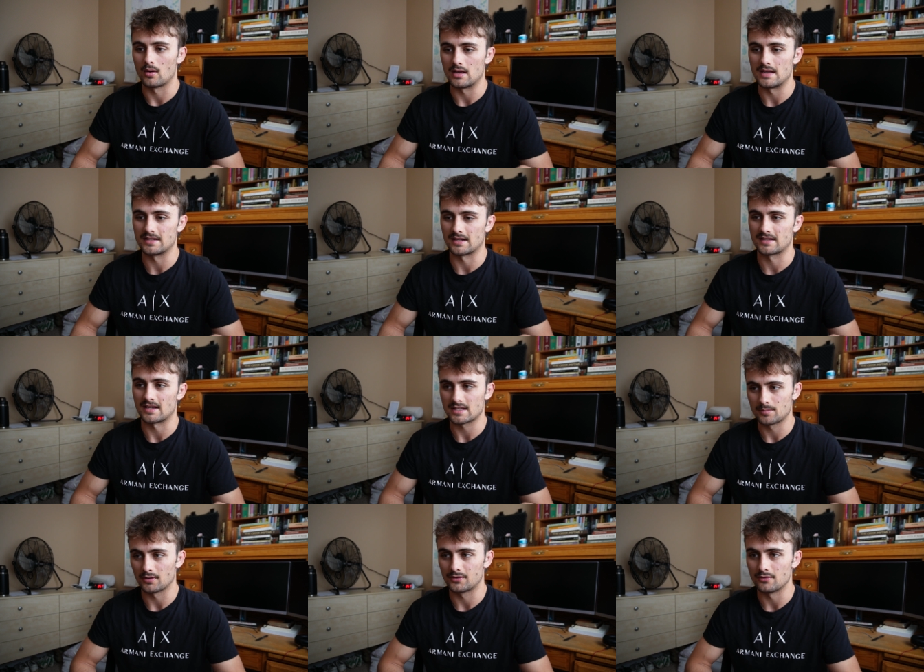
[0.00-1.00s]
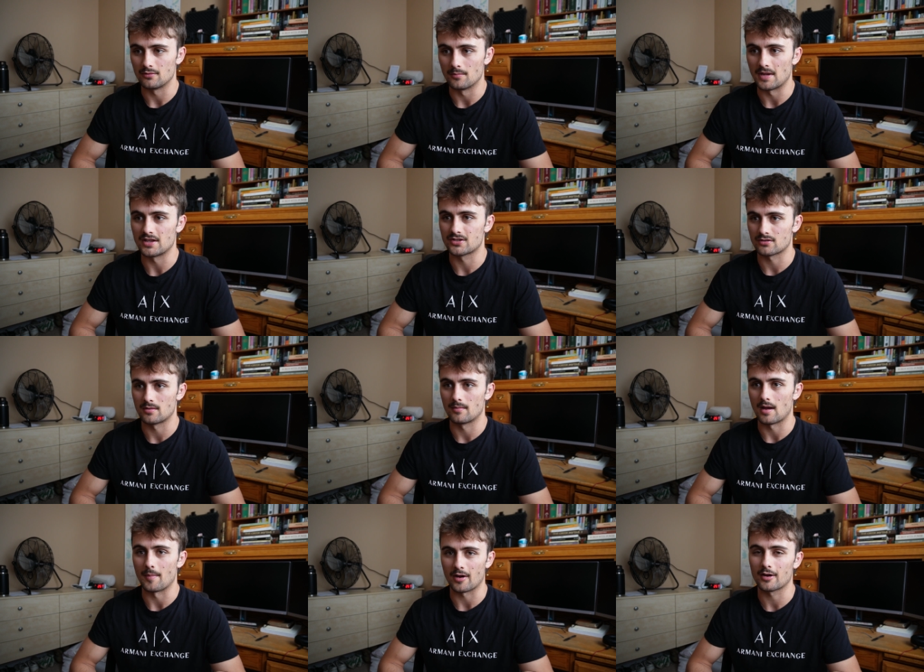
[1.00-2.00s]
Is it accessible to
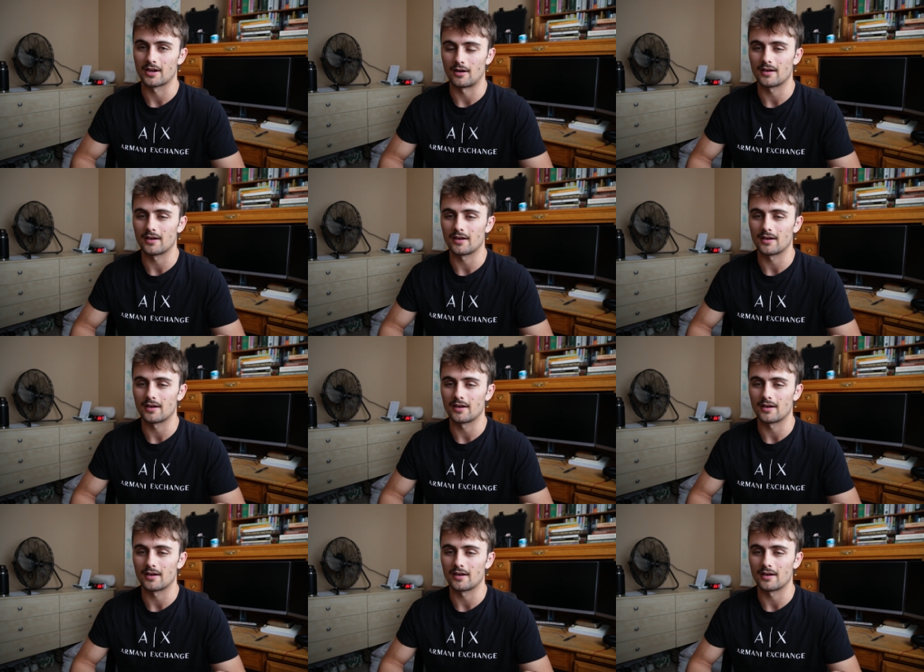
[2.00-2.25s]
mainstream American